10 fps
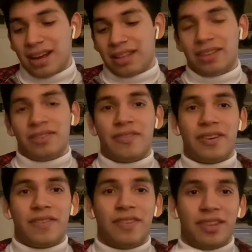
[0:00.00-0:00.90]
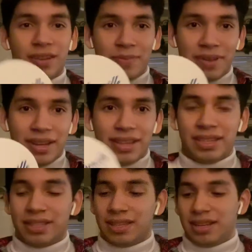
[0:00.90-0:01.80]
I thought we were gonna feel it, but it's
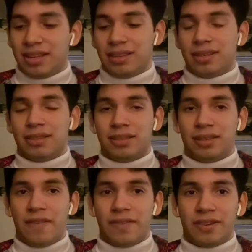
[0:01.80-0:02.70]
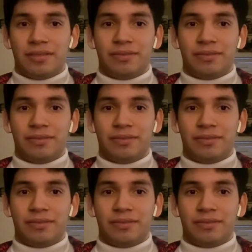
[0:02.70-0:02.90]
just a cover.